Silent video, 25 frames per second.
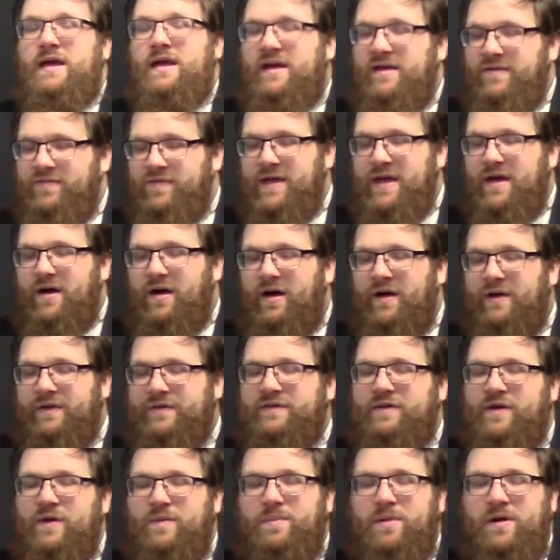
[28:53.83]
if they
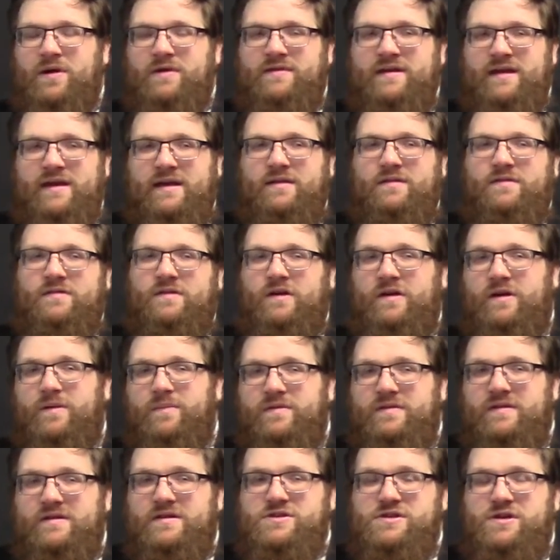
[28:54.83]
also partake in
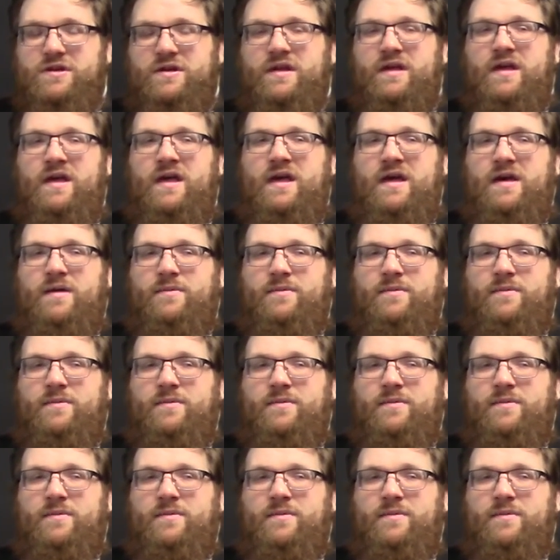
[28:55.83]
circumcision.